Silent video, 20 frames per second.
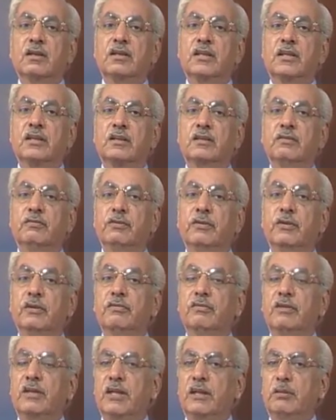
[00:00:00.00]
that the
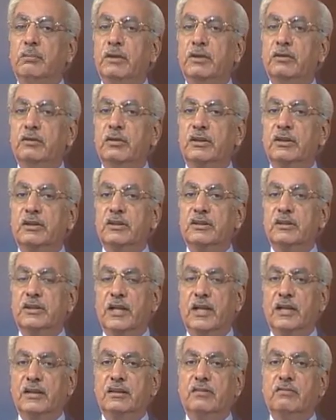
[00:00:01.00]
viewer will be able to
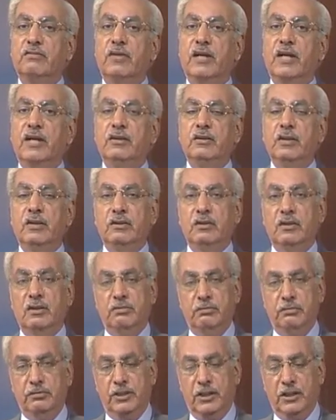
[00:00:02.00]
understand that why you
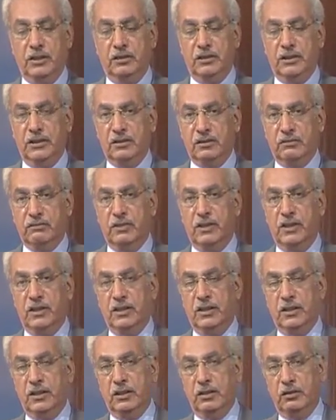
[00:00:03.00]
have done this,
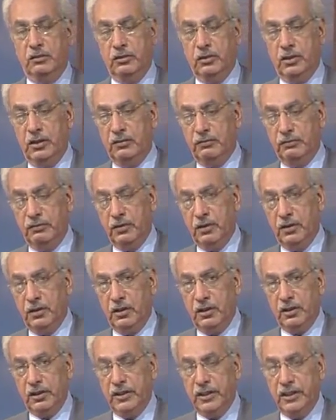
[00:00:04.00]
why you have
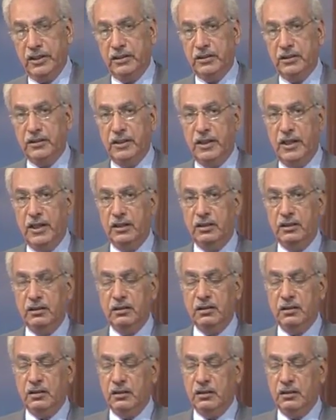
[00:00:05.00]
created an